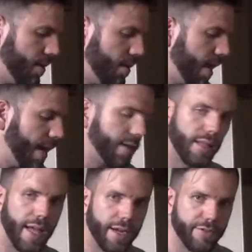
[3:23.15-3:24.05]
not a
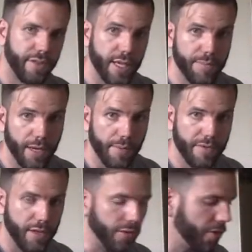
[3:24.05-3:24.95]
lot of the pumps
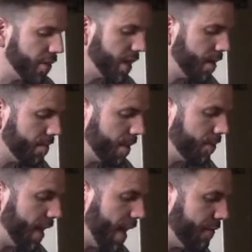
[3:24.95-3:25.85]
that you'll see people
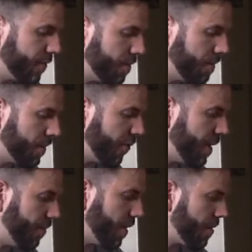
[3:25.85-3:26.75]
have, the
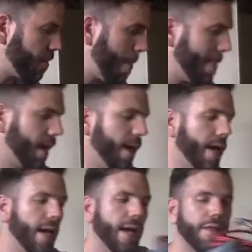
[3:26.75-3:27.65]
cheap ones,
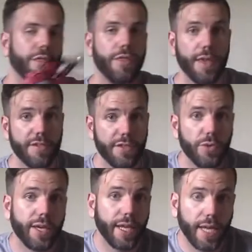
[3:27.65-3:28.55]
this you
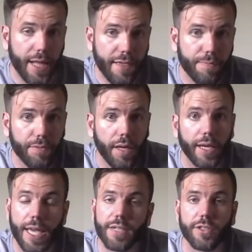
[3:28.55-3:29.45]
cannot plug
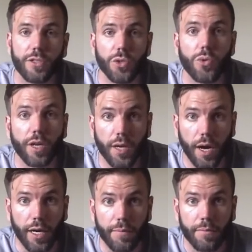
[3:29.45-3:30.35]
into the
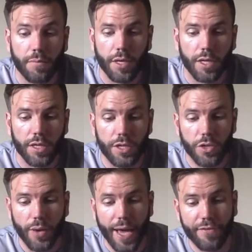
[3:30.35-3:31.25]
car. You
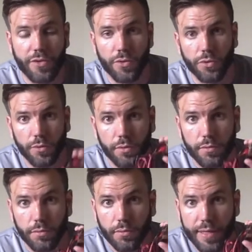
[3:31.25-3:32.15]
have to
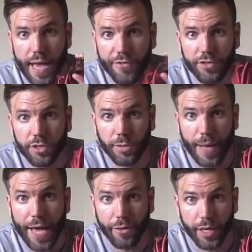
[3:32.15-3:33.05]
attach it to your
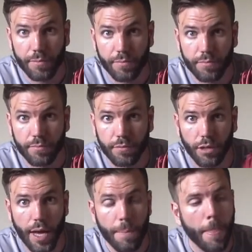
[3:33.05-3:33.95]
battery, all
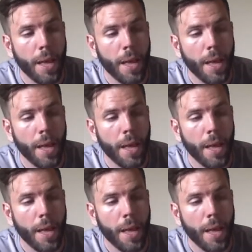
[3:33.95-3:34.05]
right?